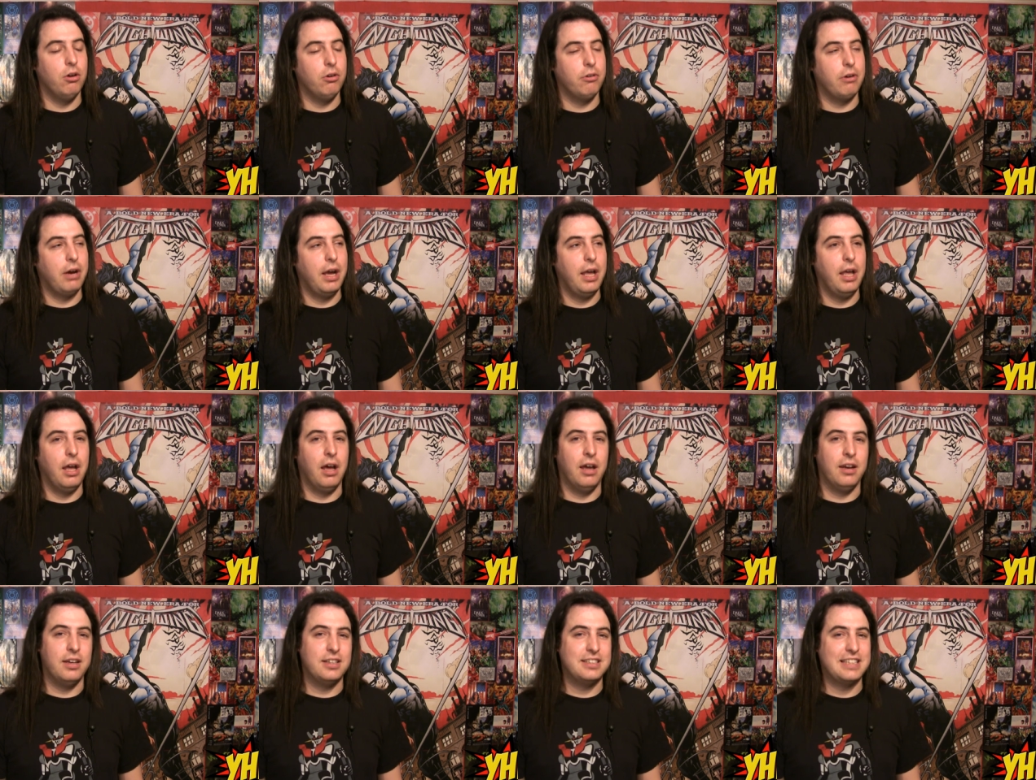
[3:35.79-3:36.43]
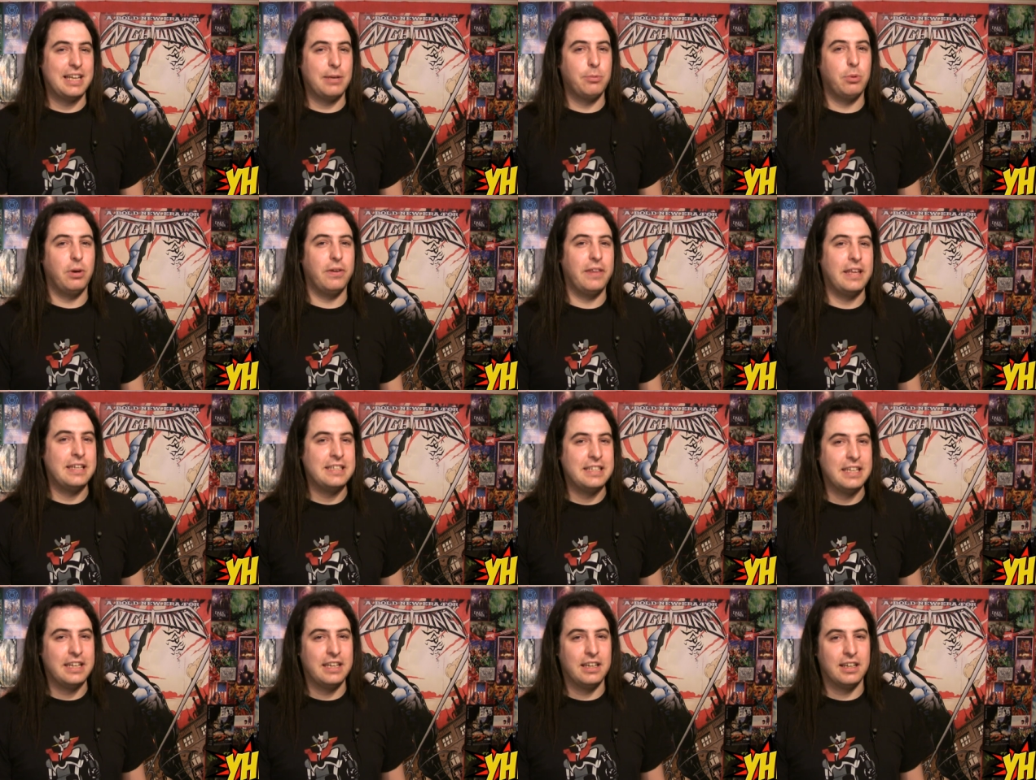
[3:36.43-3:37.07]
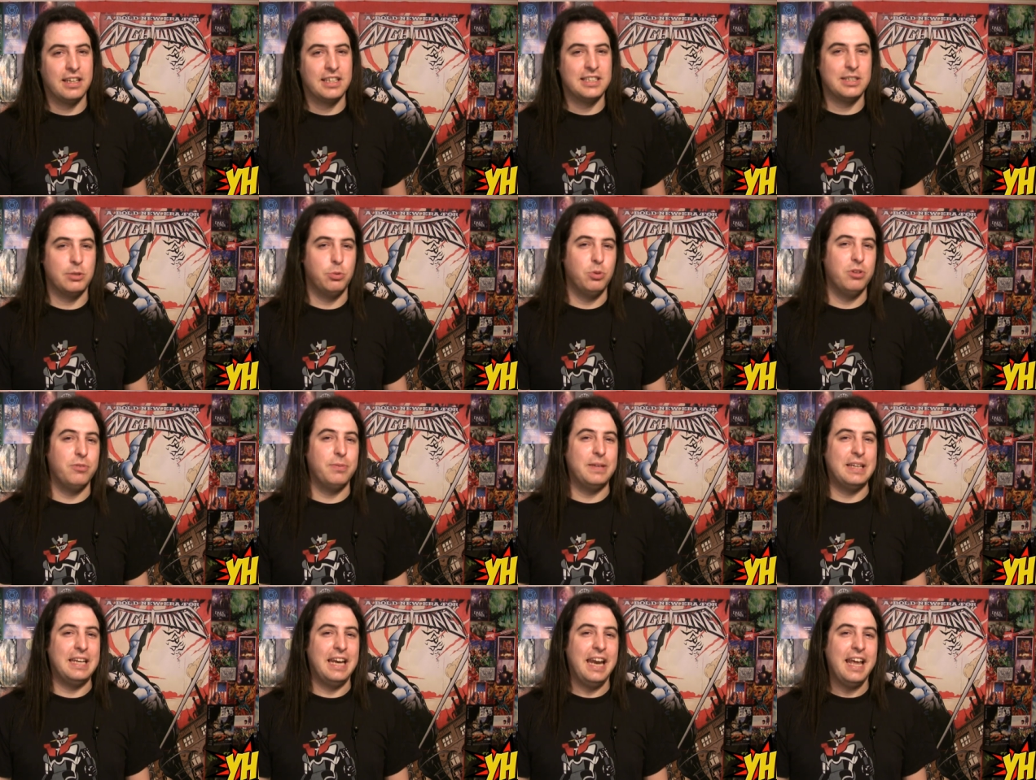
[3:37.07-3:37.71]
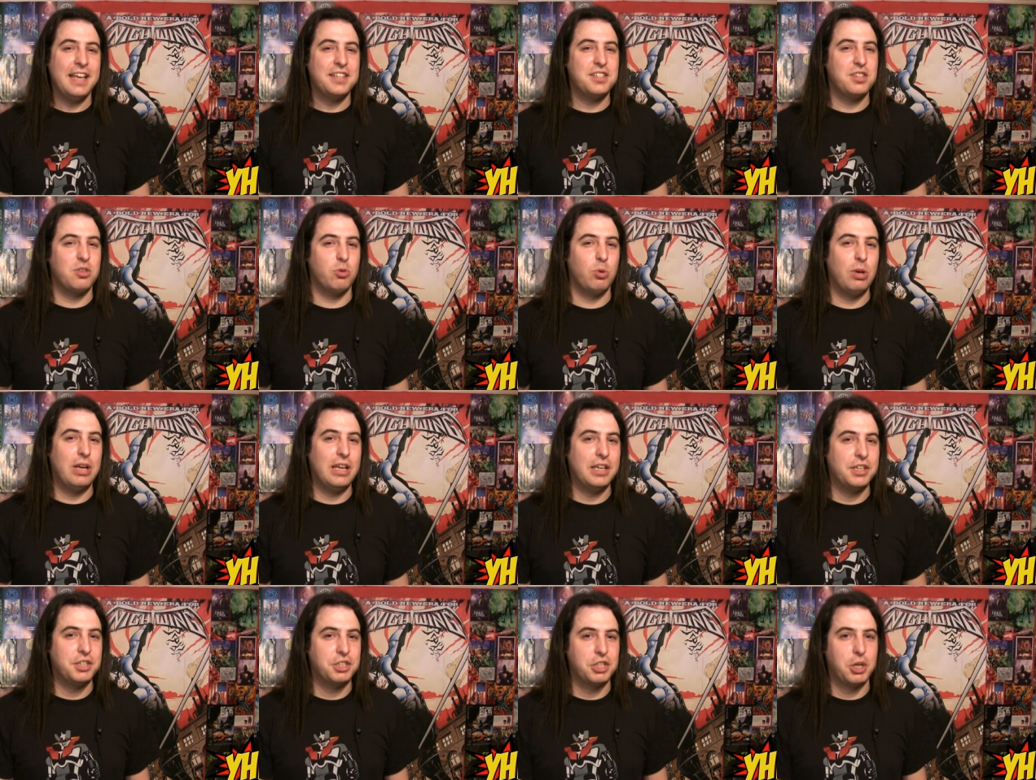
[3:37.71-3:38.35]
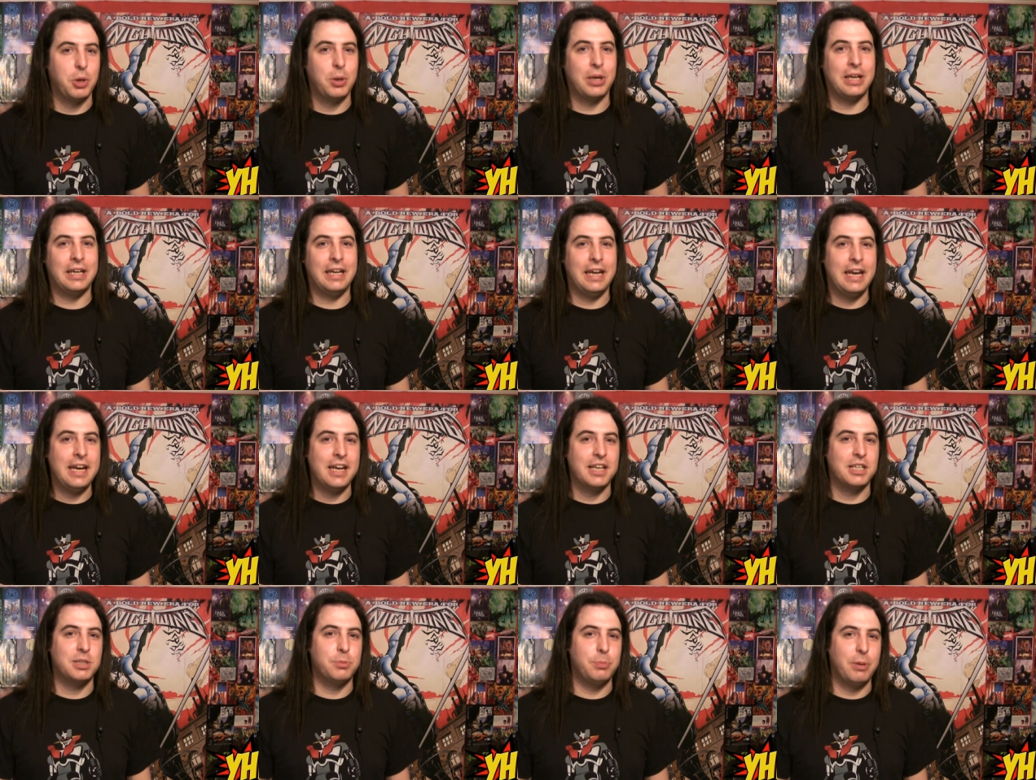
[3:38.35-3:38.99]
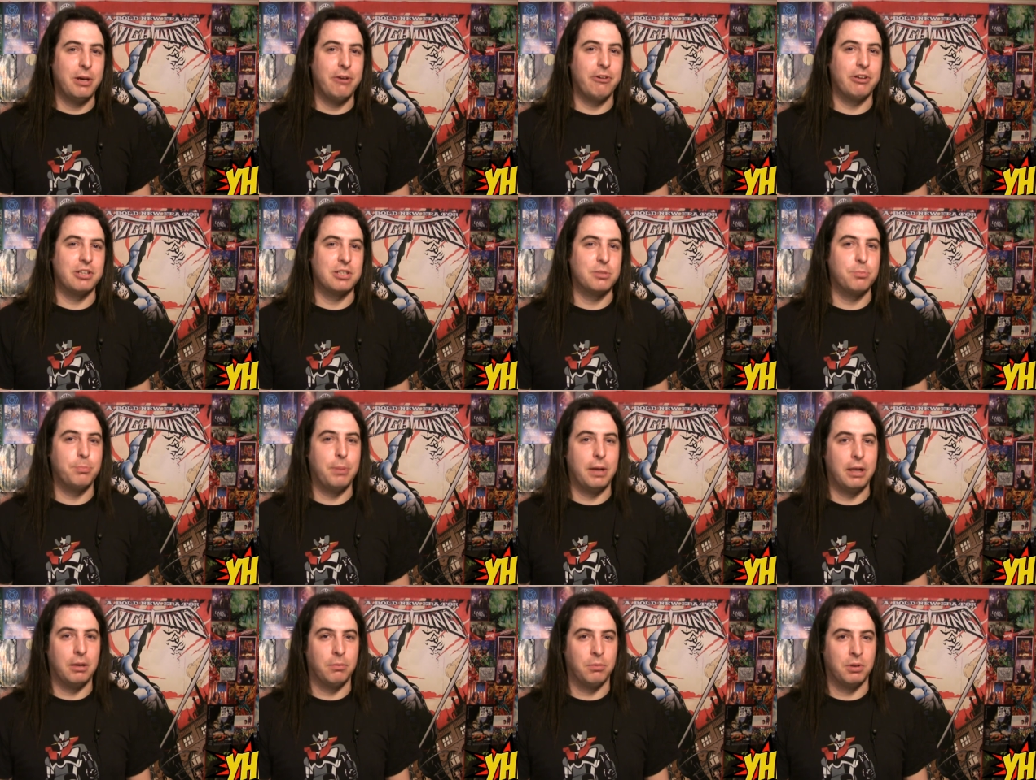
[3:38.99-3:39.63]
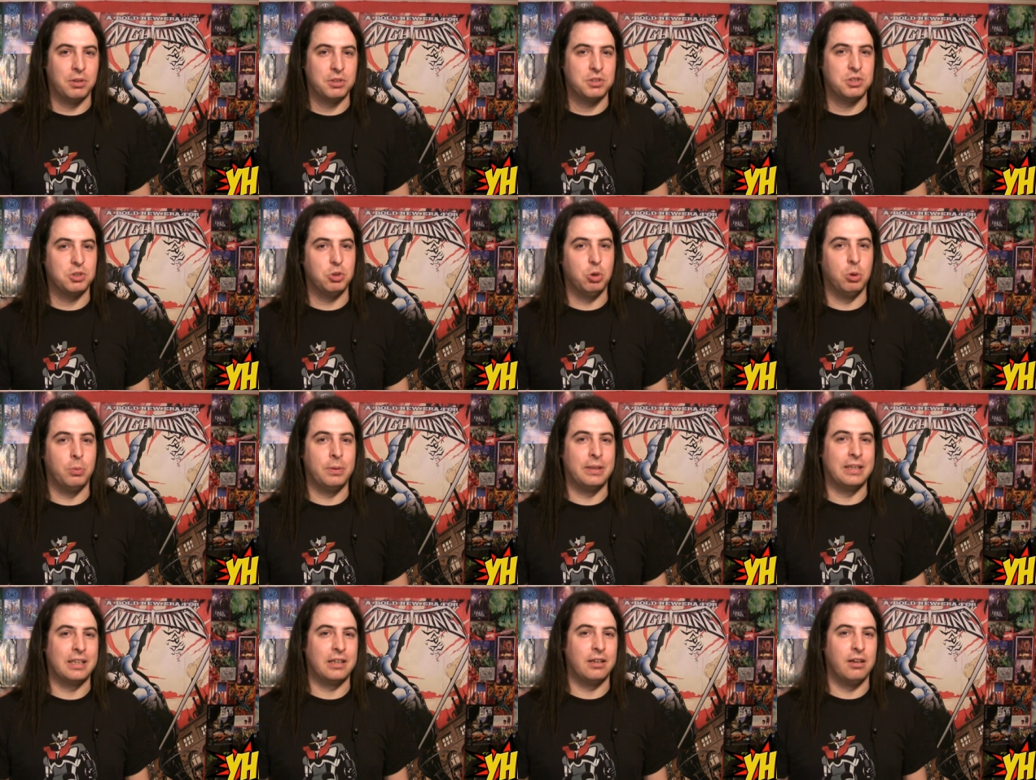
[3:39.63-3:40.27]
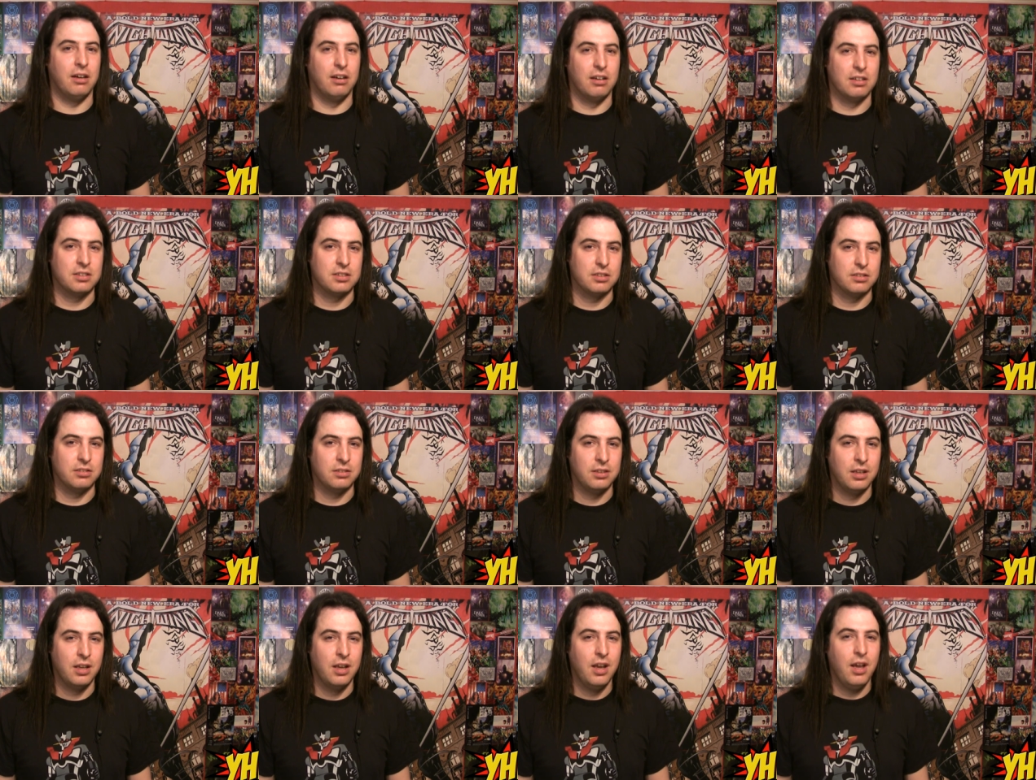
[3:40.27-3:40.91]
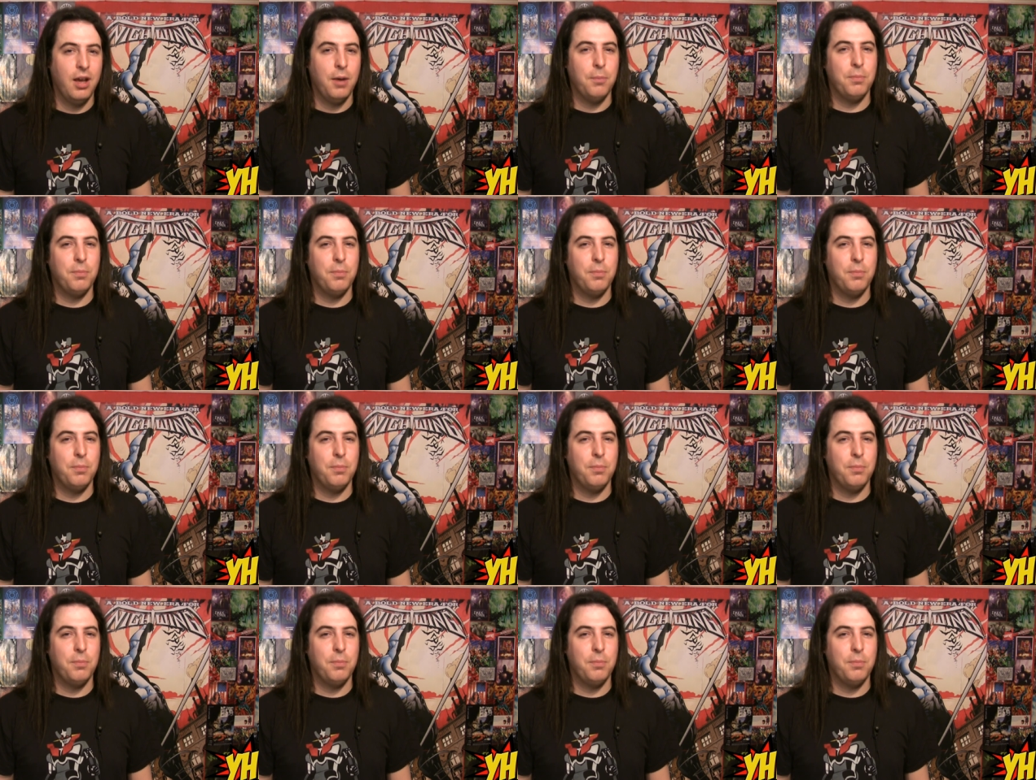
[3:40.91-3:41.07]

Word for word: Alright, I understand why they did it, because it would have been less thrilling showing an inexperienced Belmont storming a castle,